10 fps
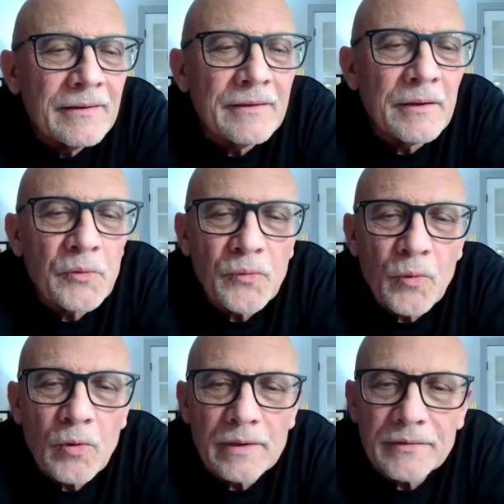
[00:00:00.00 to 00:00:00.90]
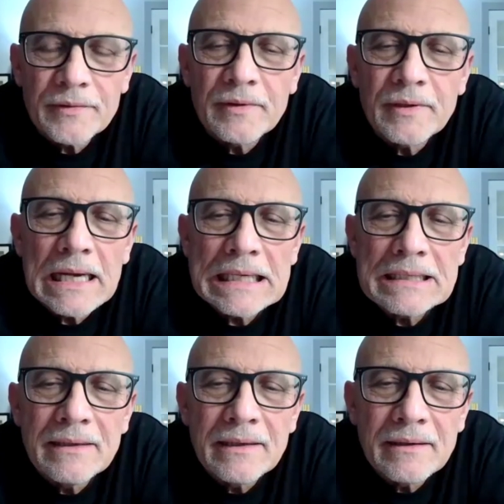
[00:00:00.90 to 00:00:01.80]
Number 4 is the
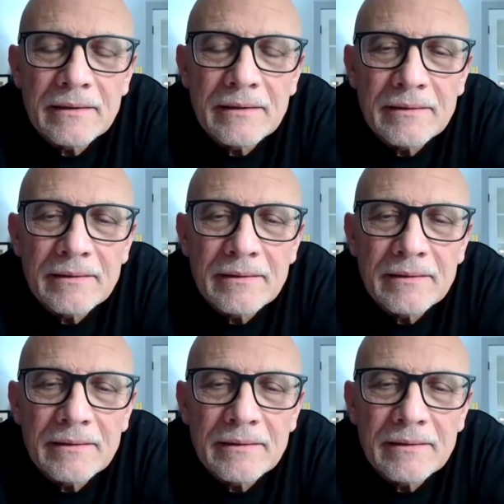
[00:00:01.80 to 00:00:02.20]
idea